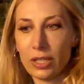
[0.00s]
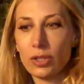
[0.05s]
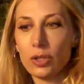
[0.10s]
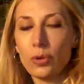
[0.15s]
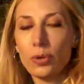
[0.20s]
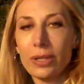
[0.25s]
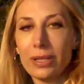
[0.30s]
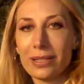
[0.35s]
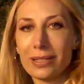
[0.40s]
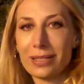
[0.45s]
The
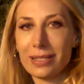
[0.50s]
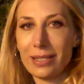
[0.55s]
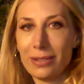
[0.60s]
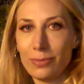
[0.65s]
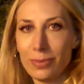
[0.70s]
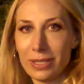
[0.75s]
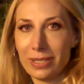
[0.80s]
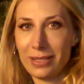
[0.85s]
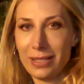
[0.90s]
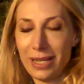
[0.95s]
toilet
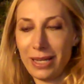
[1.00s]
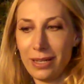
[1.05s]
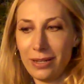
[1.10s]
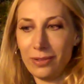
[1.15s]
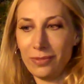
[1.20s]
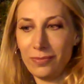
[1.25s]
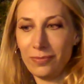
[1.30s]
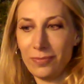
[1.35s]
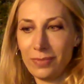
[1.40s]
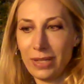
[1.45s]
seat was
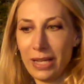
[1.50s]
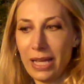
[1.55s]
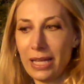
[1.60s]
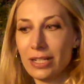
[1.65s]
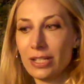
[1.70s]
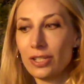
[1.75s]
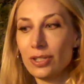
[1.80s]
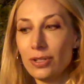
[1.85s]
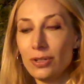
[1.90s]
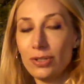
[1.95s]
down,
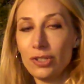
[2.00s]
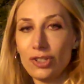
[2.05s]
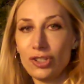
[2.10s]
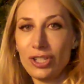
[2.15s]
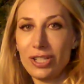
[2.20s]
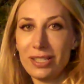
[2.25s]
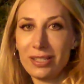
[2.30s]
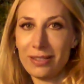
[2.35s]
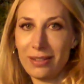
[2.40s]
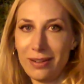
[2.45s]
and as soon as
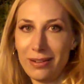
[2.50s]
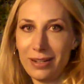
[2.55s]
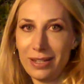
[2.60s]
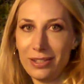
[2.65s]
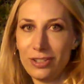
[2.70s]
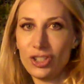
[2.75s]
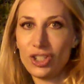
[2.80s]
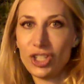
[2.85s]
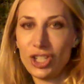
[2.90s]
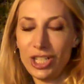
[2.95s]
she saw
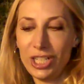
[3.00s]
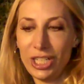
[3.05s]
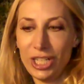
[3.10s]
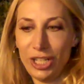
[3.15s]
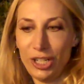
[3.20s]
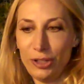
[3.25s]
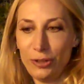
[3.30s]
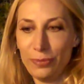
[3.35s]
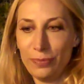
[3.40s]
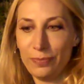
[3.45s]
it, she
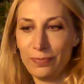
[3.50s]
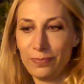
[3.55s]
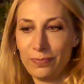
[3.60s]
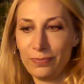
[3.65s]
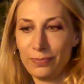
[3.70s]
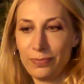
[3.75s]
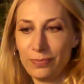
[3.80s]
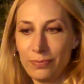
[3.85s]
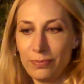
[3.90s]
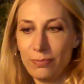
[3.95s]
knew.
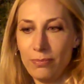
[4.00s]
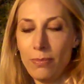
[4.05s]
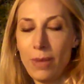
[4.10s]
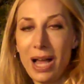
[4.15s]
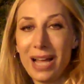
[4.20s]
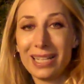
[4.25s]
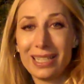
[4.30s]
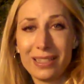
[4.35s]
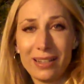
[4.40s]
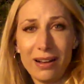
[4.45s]

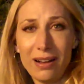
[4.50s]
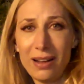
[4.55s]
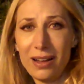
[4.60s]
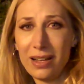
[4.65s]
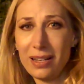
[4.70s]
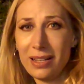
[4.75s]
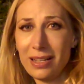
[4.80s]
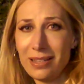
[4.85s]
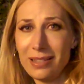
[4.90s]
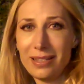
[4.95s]
"My
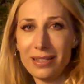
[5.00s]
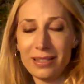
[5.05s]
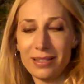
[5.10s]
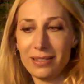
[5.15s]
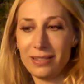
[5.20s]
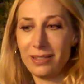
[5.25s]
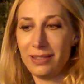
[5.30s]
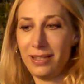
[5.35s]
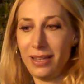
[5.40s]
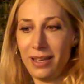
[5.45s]
God, he
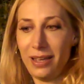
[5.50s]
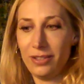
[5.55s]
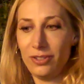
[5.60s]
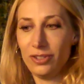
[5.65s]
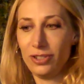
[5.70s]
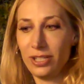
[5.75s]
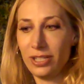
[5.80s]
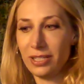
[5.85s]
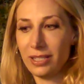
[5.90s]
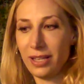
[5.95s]
is dead,"
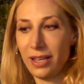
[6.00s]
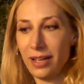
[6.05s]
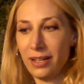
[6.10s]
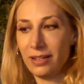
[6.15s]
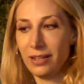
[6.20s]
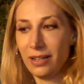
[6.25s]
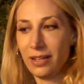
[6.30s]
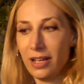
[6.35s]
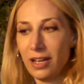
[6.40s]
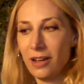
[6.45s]
she
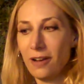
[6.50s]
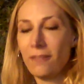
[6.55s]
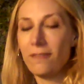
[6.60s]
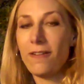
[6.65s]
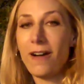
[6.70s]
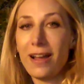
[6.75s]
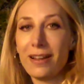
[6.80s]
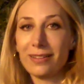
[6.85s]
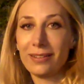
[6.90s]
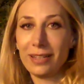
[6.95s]
said,
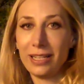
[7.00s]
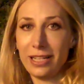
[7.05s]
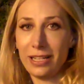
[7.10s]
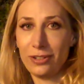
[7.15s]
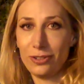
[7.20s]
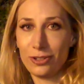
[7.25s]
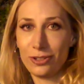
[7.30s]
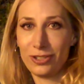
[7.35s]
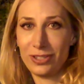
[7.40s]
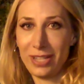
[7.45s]
finally
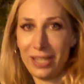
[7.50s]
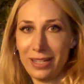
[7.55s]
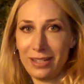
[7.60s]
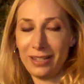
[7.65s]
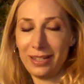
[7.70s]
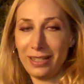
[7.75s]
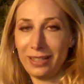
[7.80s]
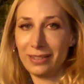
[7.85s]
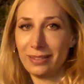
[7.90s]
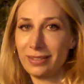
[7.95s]

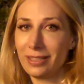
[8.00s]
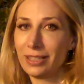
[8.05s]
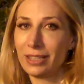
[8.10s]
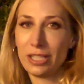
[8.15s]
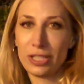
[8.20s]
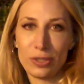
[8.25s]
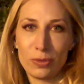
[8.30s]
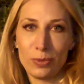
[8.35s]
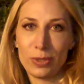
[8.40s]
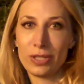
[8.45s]
understanding
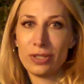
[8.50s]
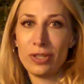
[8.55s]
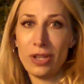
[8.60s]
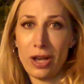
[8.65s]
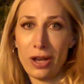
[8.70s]
that this was